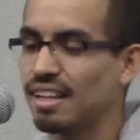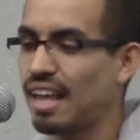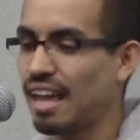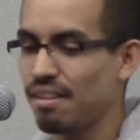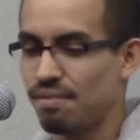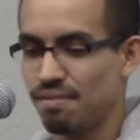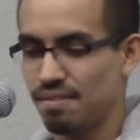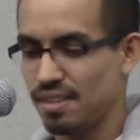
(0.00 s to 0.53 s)

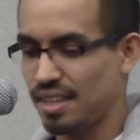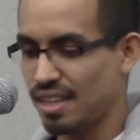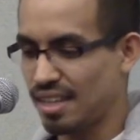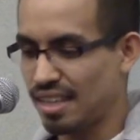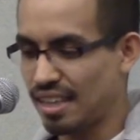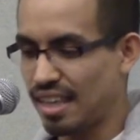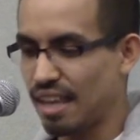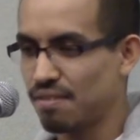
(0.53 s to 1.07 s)

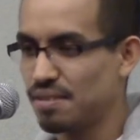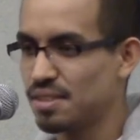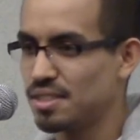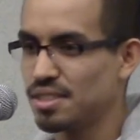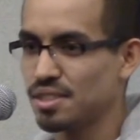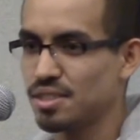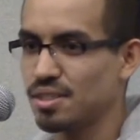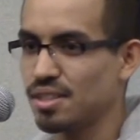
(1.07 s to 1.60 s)
Life is
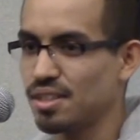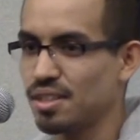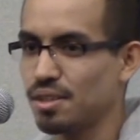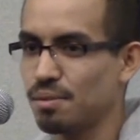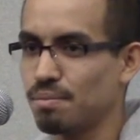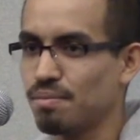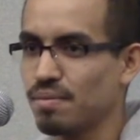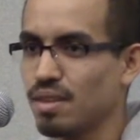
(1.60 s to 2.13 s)
just
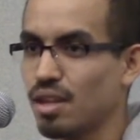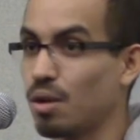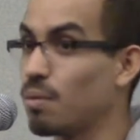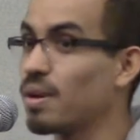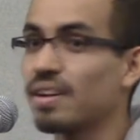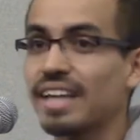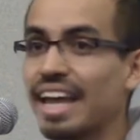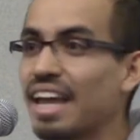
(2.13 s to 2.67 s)
a
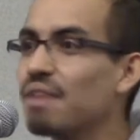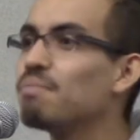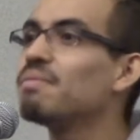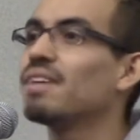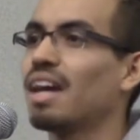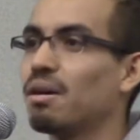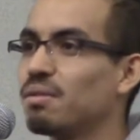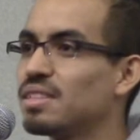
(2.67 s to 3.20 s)
weird game,
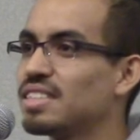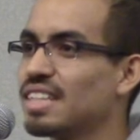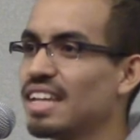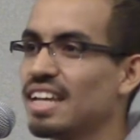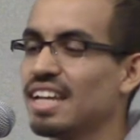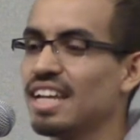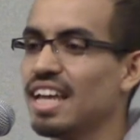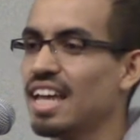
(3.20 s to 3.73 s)
I would say.